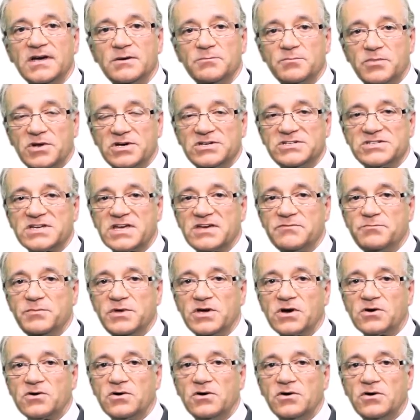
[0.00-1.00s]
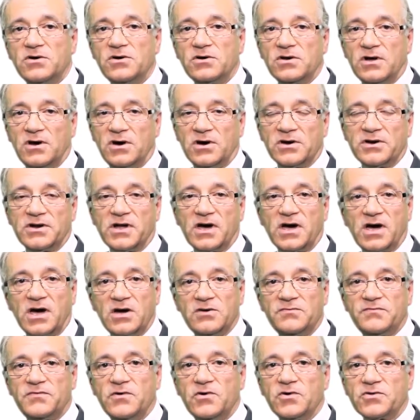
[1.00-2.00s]
please give me a call on oh
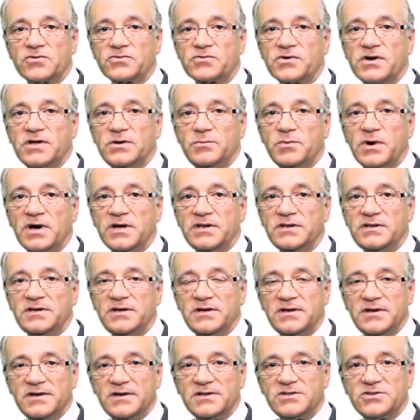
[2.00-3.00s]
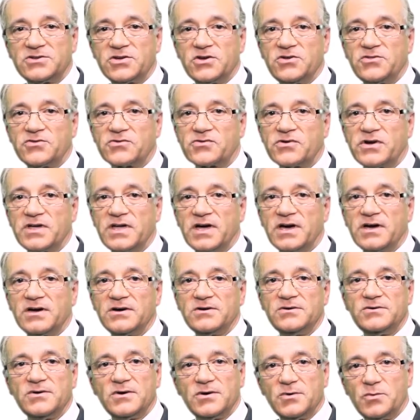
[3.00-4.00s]
four three one, two three oh,
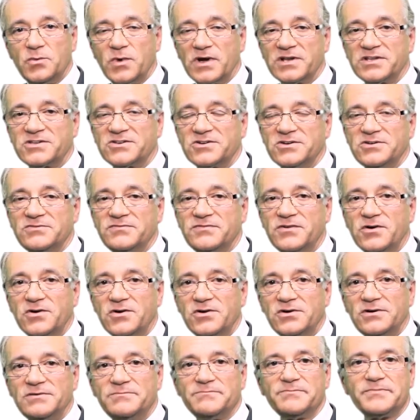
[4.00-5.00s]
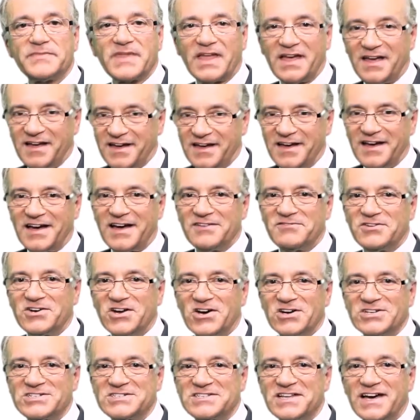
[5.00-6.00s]
one two four. Have a
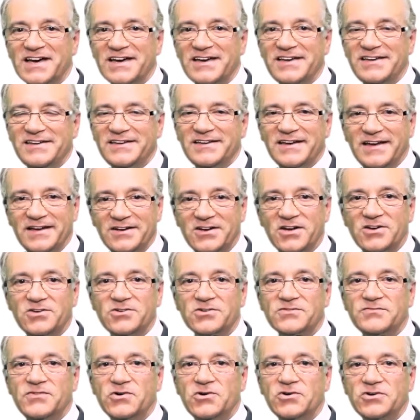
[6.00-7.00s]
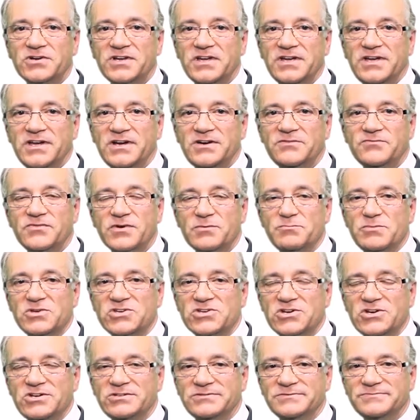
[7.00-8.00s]
nice day, and I look forward to hearing from you
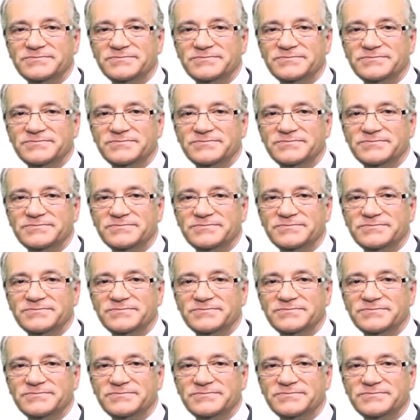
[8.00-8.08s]
soon.